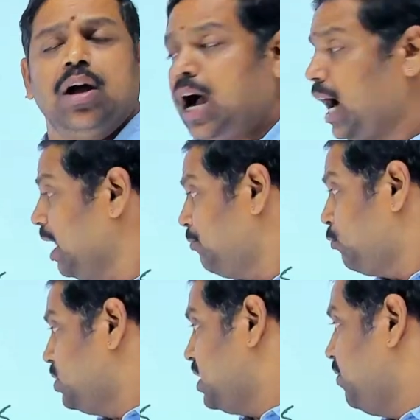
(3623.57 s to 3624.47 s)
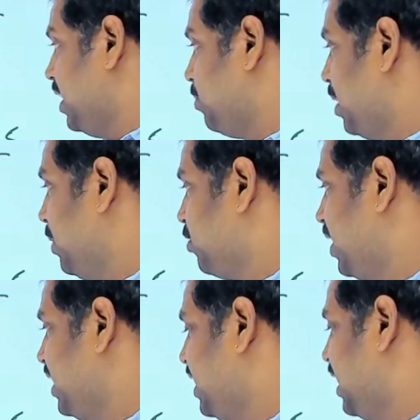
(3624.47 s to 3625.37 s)
And of course, even it will be
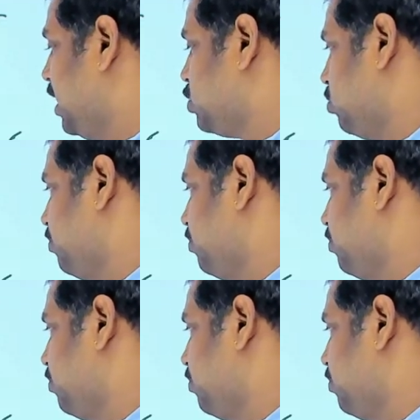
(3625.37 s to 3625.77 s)
20 also.